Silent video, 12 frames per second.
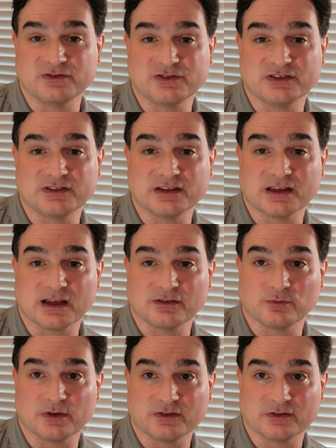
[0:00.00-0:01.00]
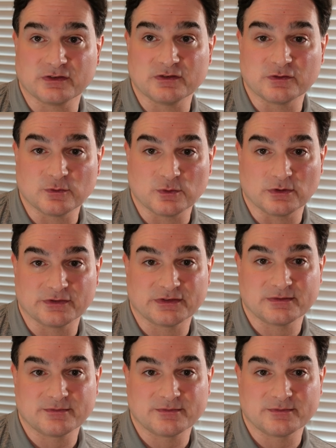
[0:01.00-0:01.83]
GTK's widgets and tools.